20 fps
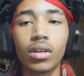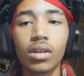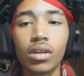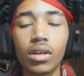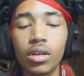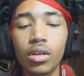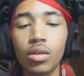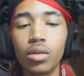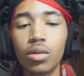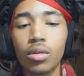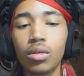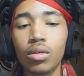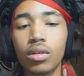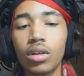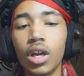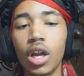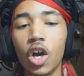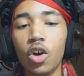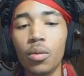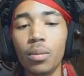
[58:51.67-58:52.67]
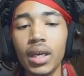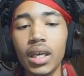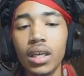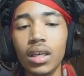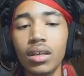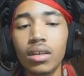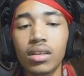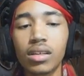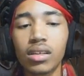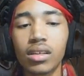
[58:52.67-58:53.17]
You know
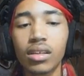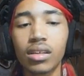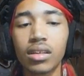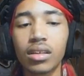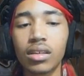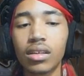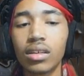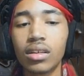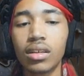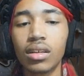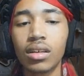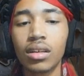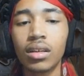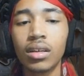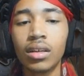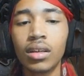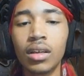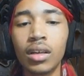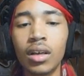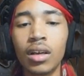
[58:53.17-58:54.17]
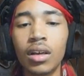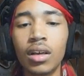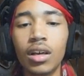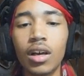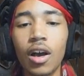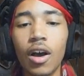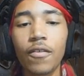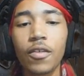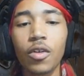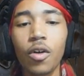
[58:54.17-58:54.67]
me?
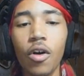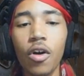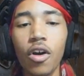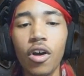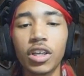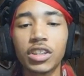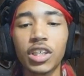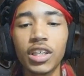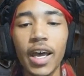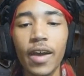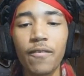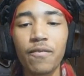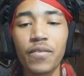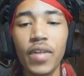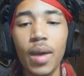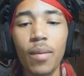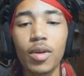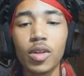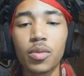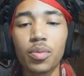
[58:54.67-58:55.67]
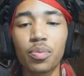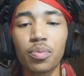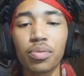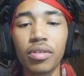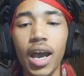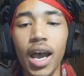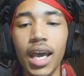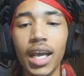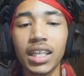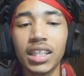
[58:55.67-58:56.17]
Of course, you're that famous
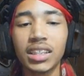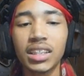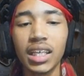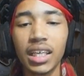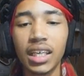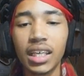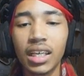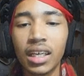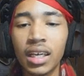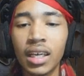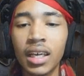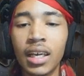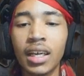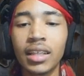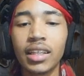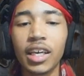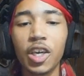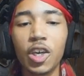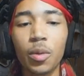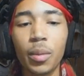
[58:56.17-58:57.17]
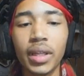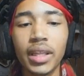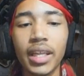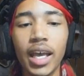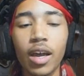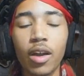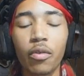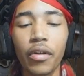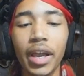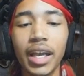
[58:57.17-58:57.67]
prodigy. The human
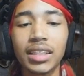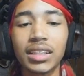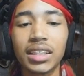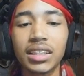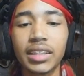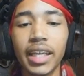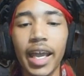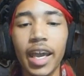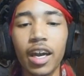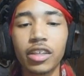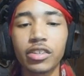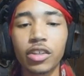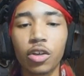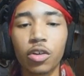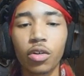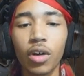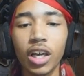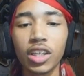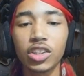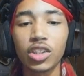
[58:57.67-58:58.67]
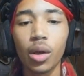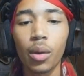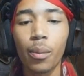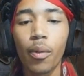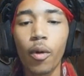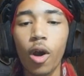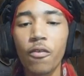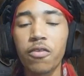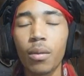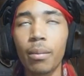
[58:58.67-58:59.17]
that raises standards across the
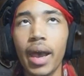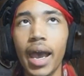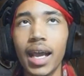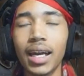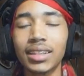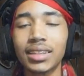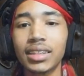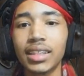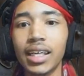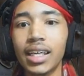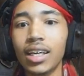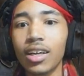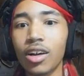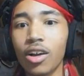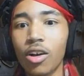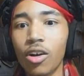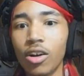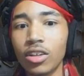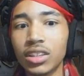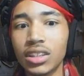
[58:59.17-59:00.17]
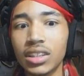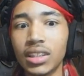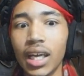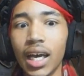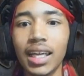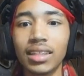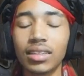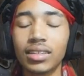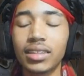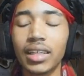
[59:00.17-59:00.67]
board for medicine, occult
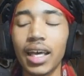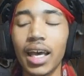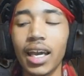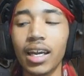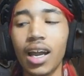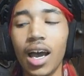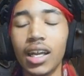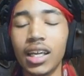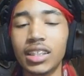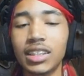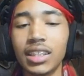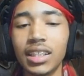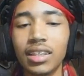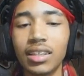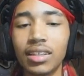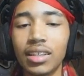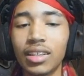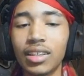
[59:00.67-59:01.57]
studies, and technology.